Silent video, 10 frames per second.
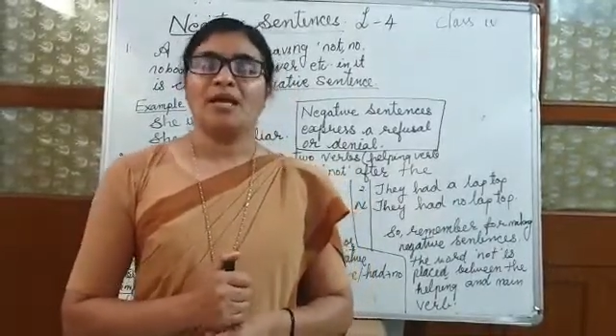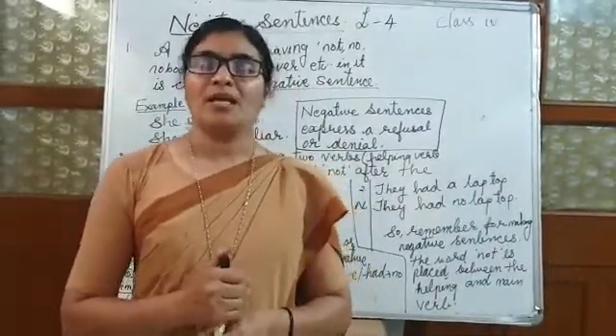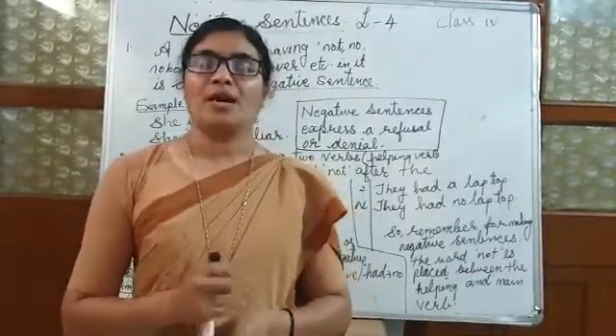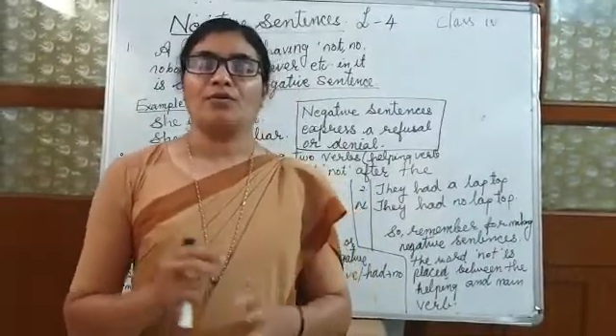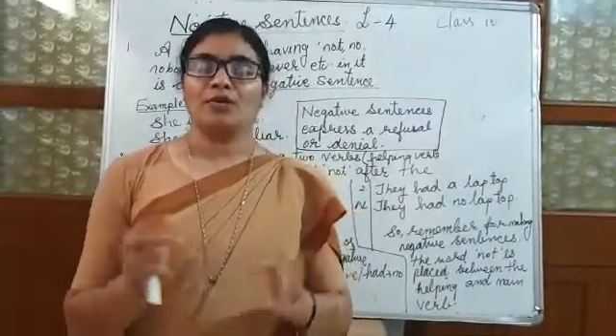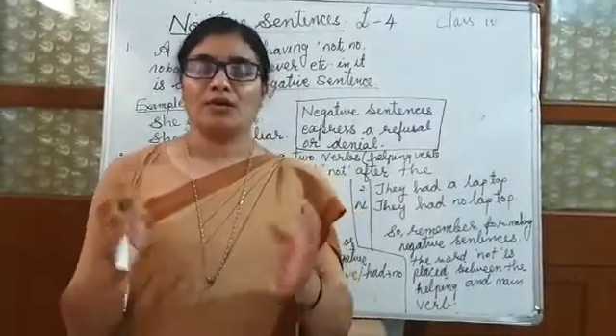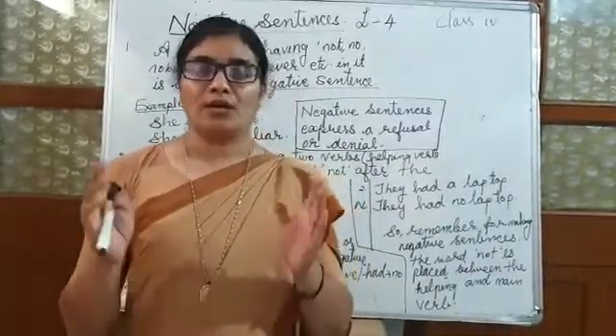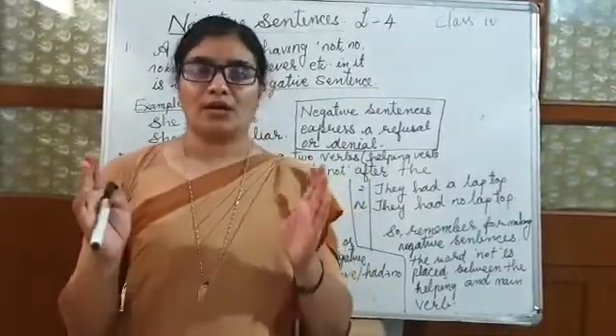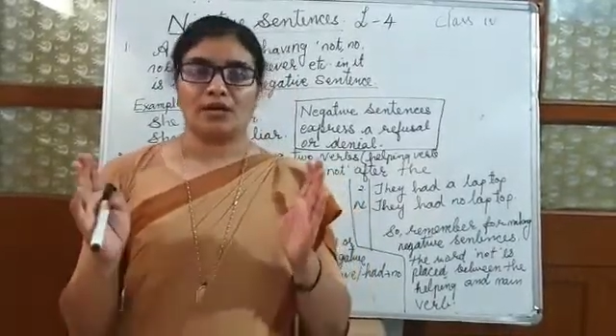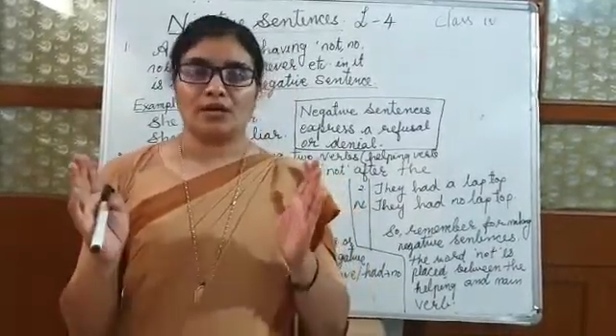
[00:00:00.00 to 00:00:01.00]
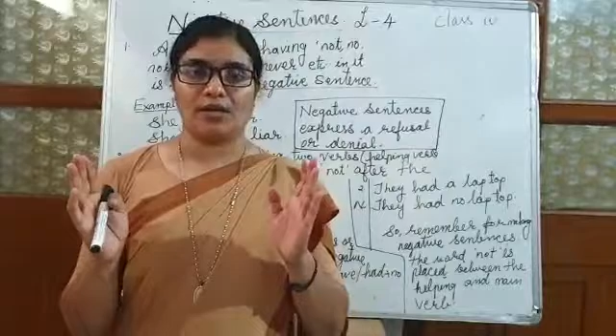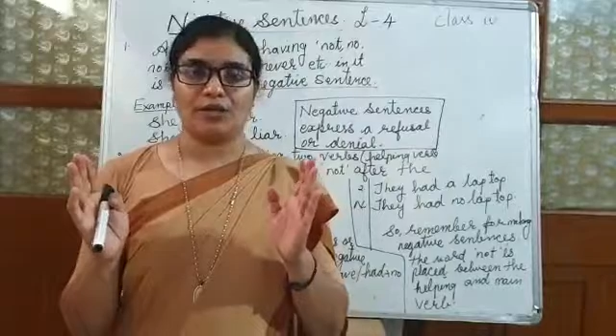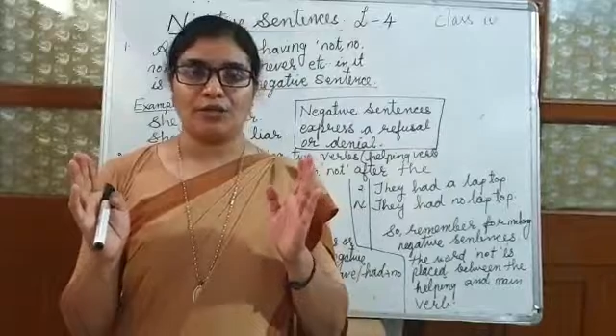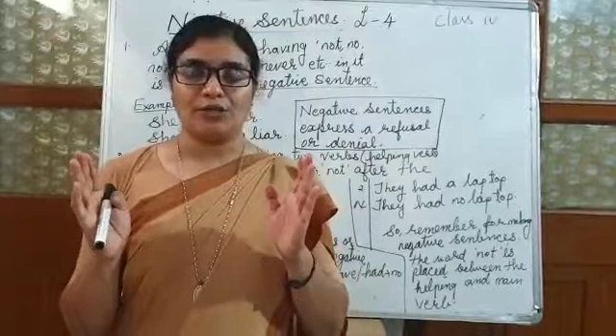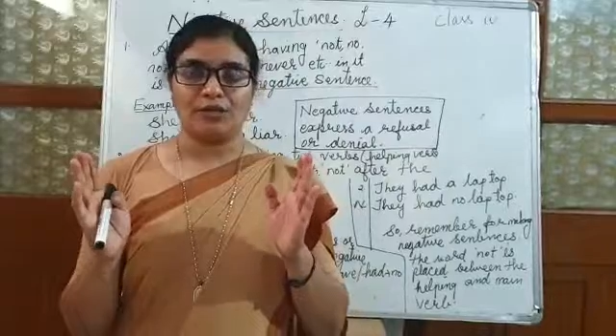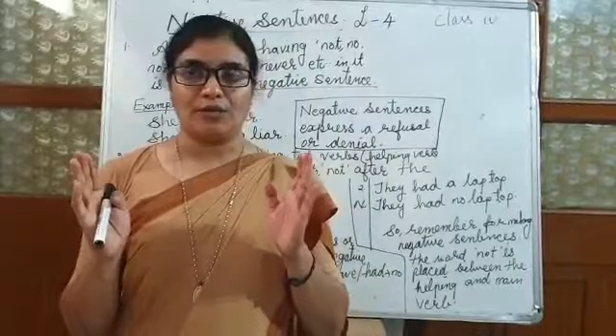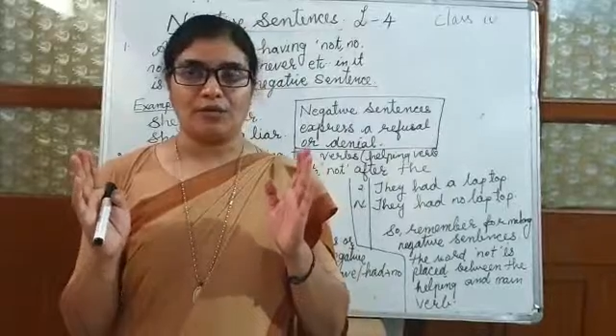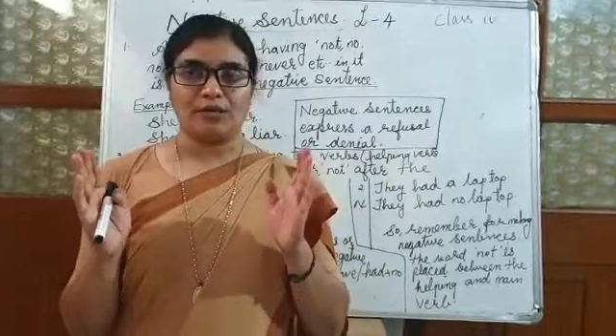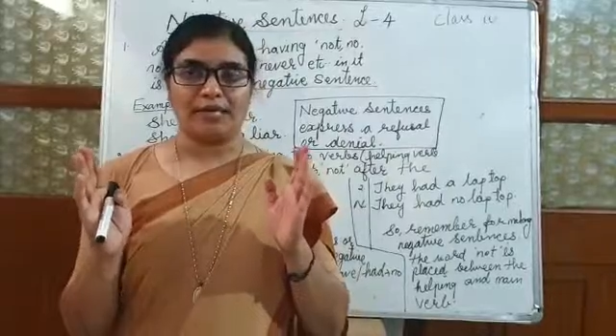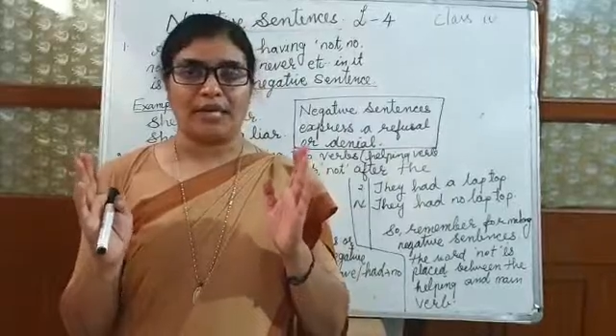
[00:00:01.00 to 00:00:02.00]
Now,
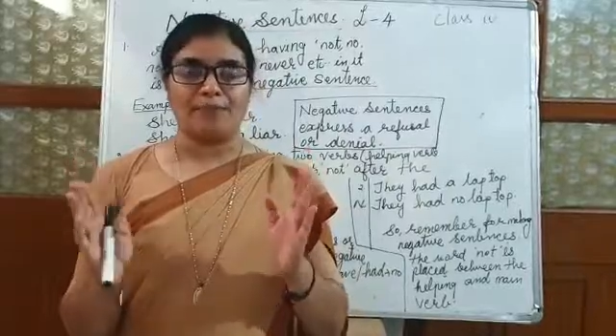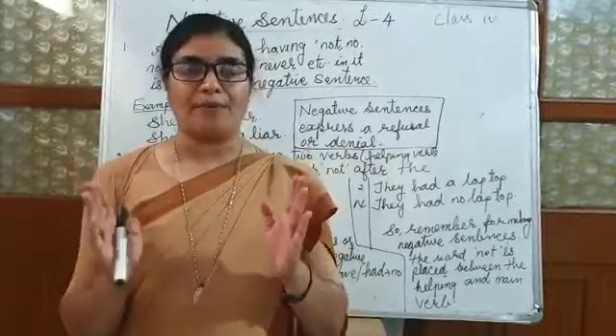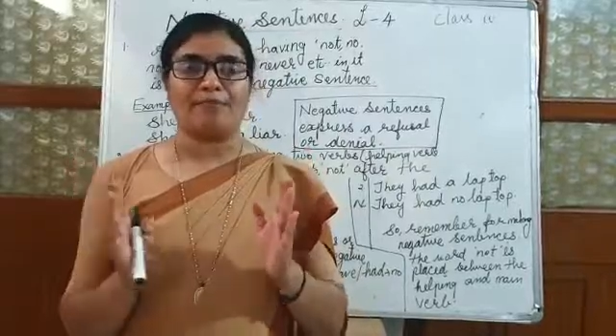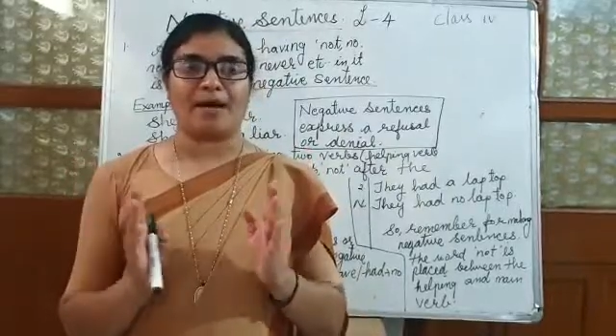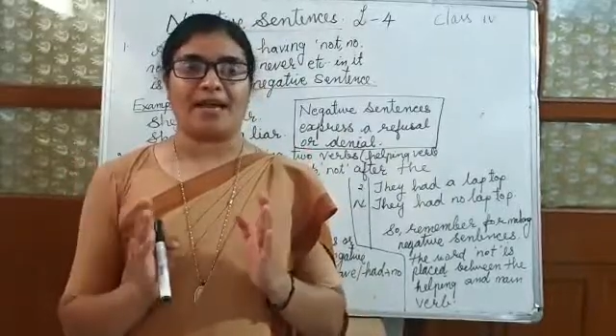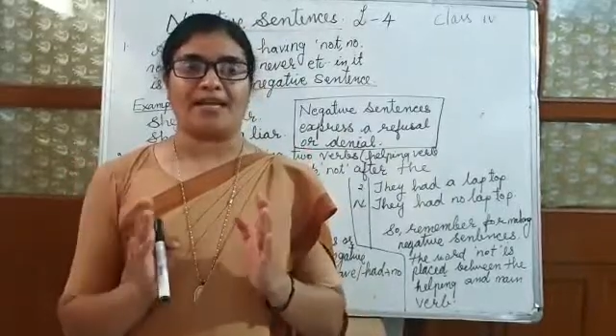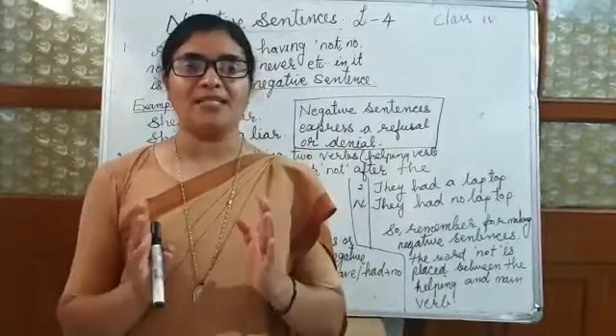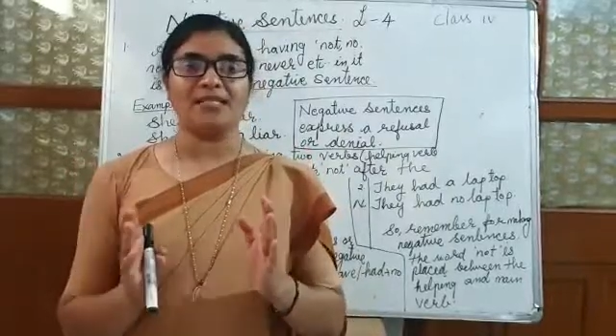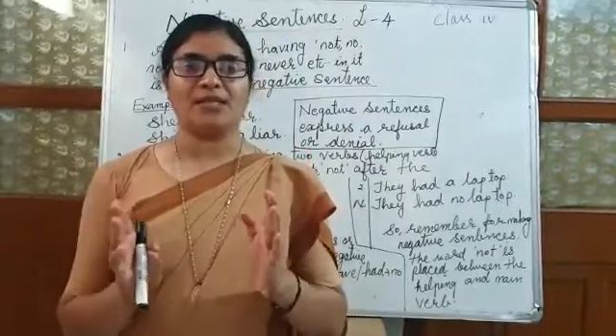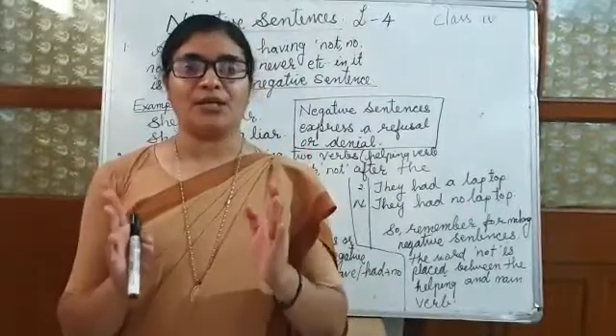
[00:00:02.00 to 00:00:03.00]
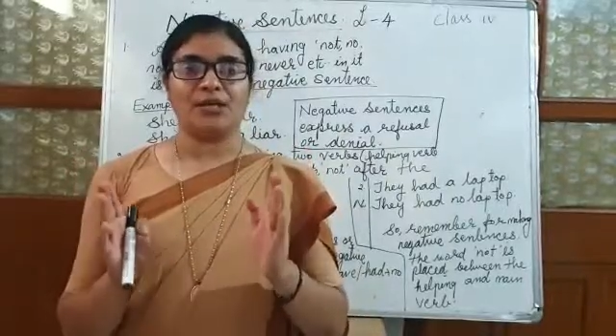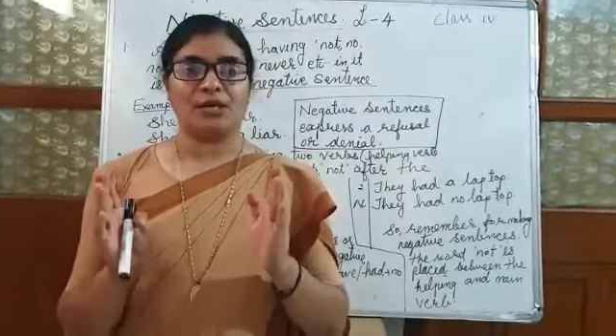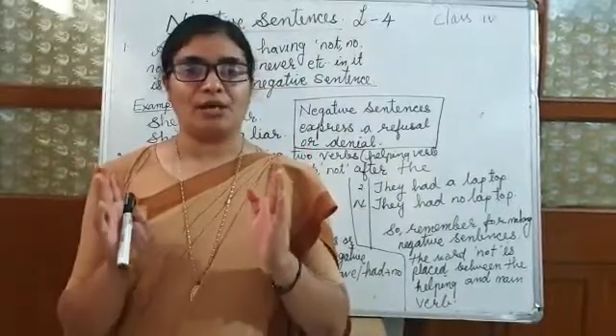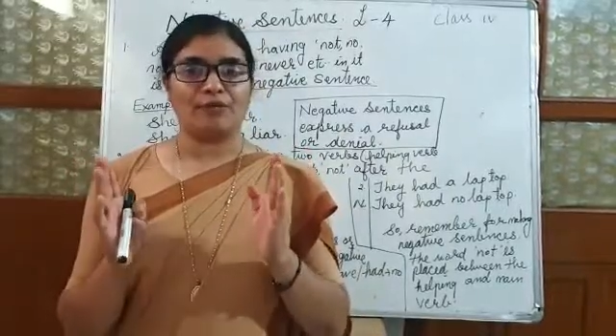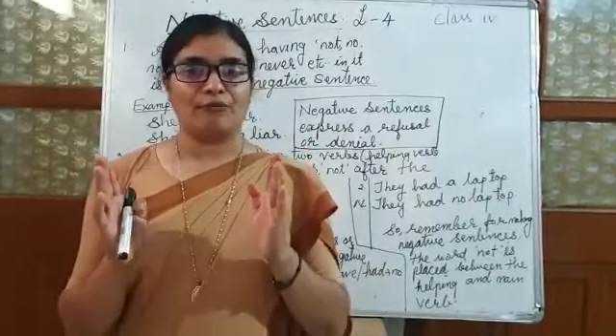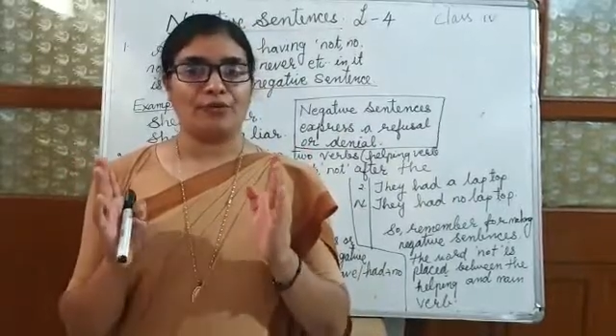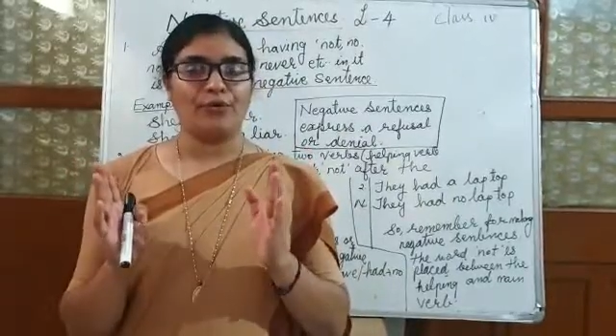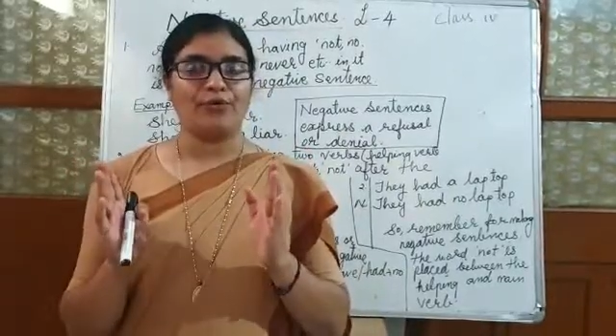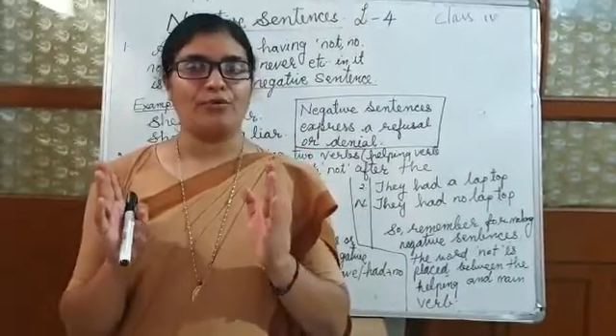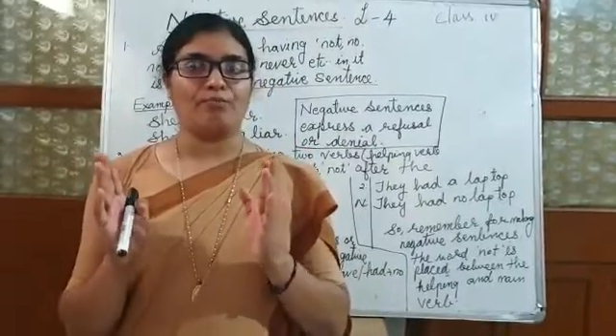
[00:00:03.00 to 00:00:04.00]
to keep in mind
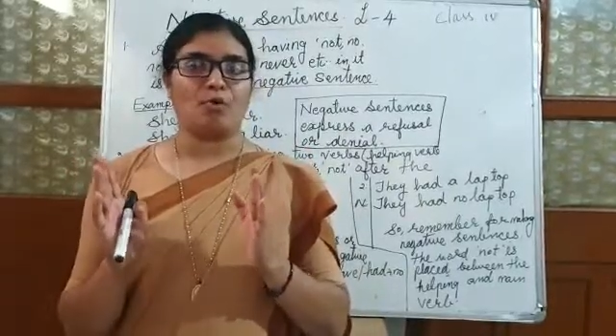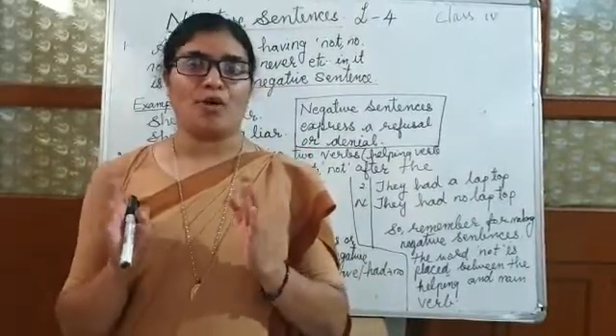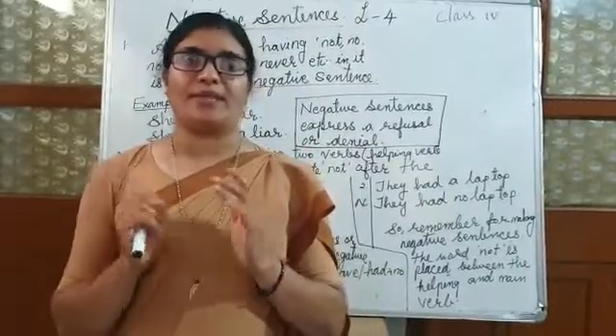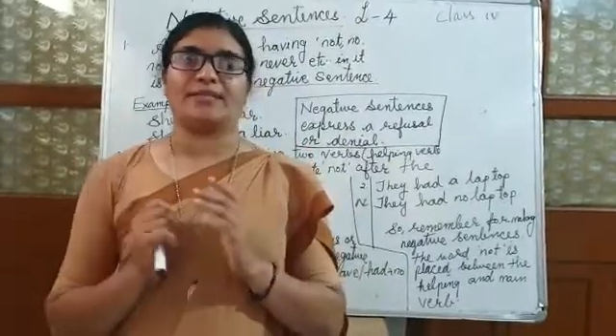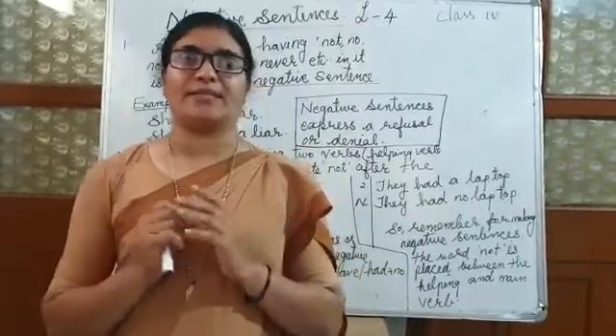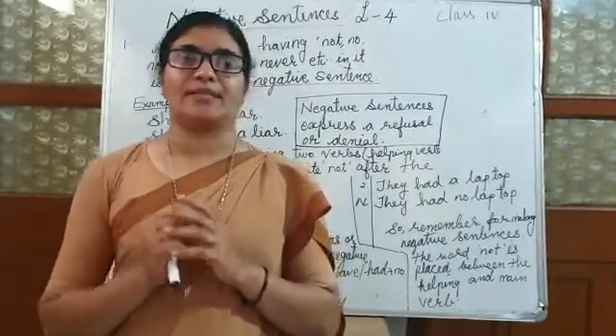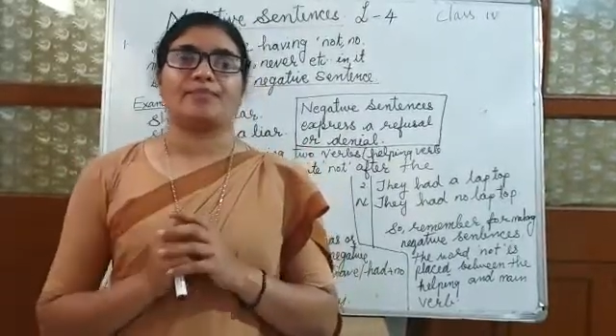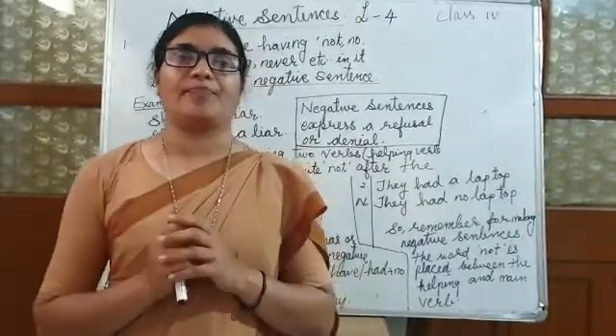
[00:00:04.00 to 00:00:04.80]
few points.